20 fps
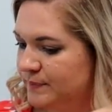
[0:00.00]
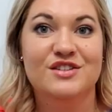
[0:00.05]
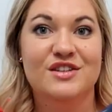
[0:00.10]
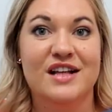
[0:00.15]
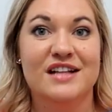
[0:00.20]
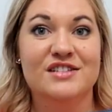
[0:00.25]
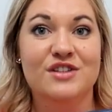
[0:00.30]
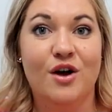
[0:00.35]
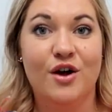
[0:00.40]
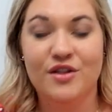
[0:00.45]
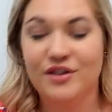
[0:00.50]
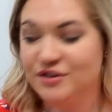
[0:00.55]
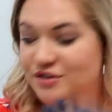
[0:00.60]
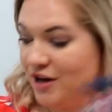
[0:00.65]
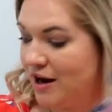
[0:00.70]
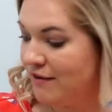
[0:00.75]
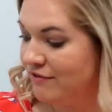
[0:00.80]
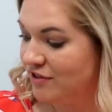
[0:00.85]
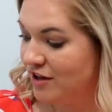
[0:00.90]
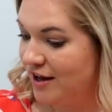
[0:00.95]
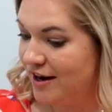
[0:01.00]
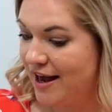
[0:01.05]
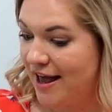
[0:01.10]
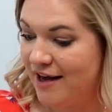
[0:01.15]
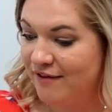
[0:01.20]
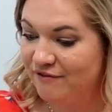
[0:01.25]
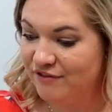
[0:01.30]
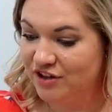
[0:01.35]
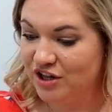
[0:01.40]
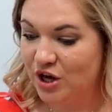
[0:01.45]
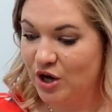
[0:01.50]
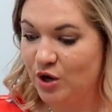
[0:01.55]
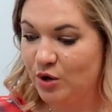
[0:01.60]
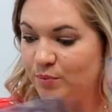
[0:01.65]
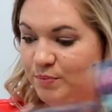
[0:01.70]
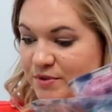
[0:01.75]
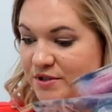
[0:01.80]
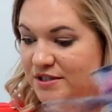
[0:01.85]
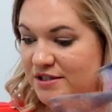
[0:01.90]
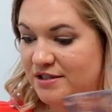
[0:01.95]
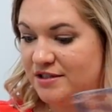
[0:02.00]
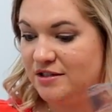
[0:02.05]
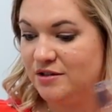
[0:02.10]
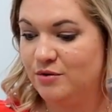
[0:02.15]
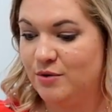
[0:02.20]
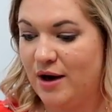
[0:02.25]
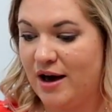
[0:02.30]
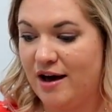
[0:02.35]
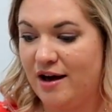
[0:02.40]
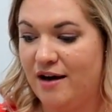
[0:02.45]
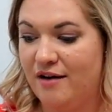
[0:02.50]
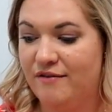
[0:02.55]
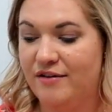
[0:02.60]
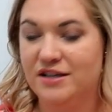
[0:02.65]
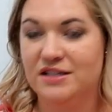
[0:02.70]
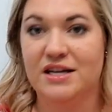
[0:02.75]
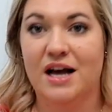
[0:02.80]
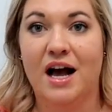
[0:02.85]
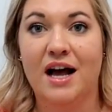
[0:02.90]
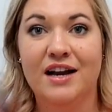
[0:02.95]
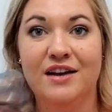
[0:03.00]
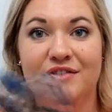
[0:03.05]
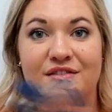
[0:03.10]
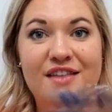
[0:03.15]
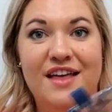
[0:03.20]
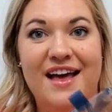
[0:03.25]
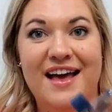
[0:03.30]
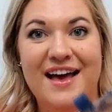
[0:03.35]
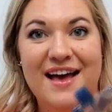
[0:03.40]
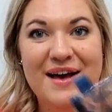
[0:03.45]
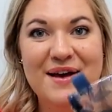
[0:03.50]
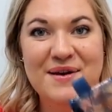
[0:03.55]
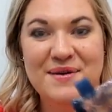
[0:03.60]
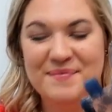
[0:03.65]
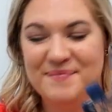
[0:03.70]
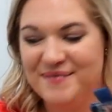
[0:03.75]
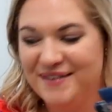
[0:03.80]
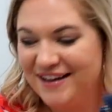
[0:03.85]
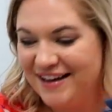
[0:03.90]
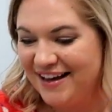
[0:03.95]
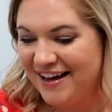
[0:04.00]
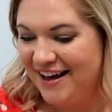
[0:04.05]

So that's all the Travelon envelopes. You have a ton of them.